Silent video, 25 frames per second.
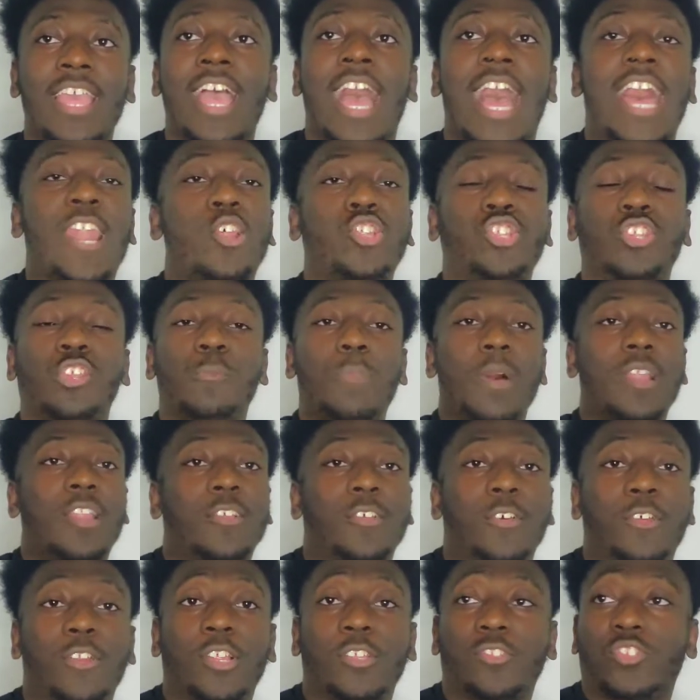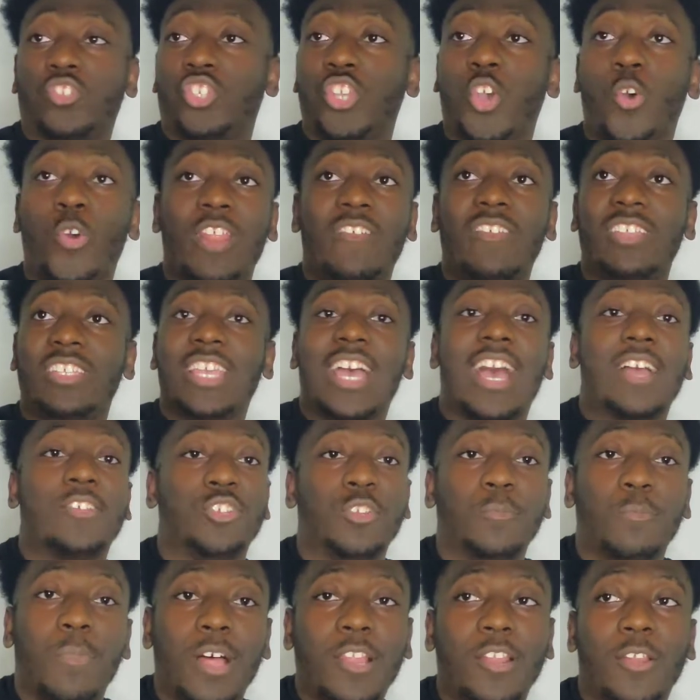I know Jimmy Butler is going to show it every time.
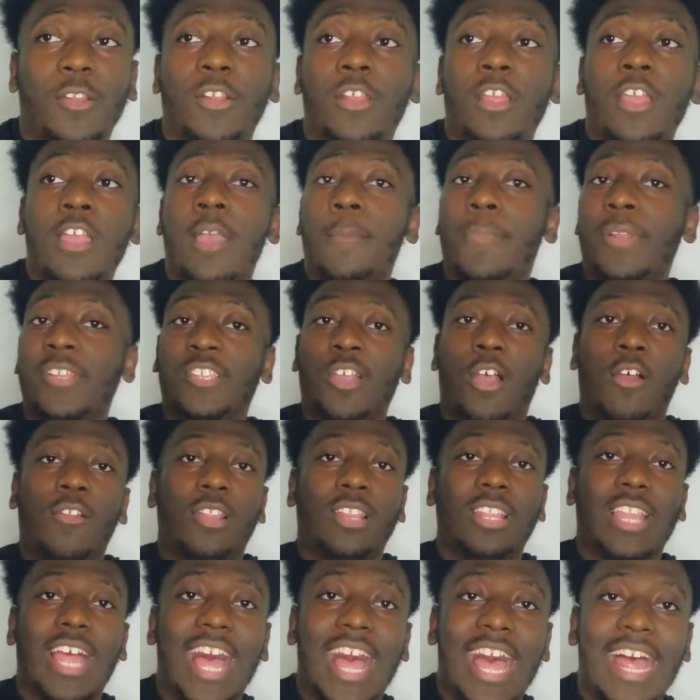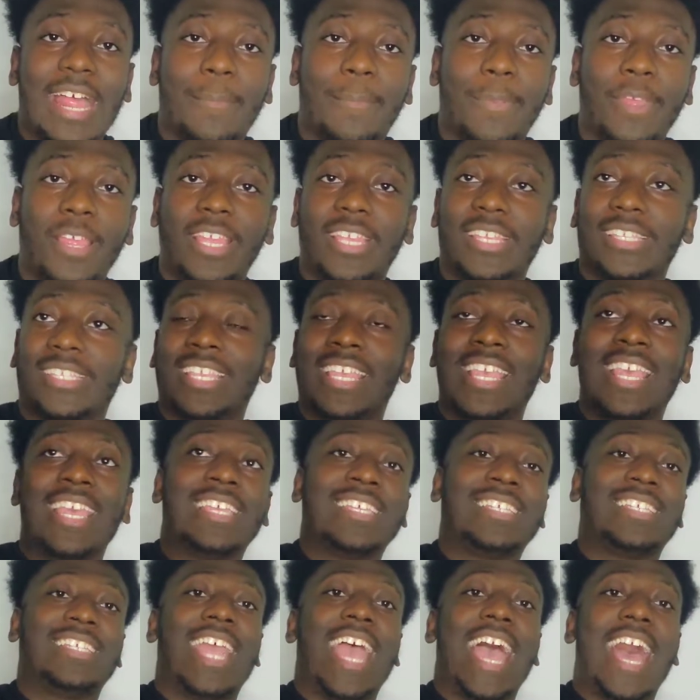Jimmy Butler put his heart on the line, put his
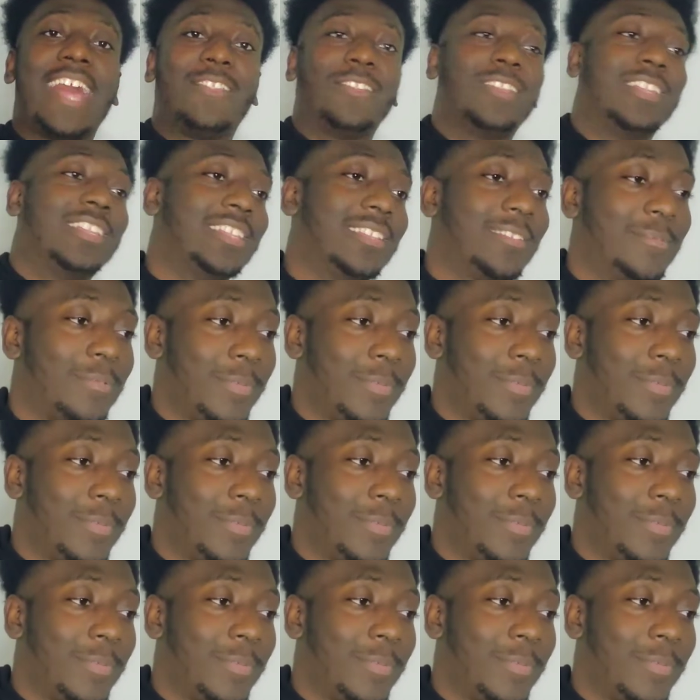style,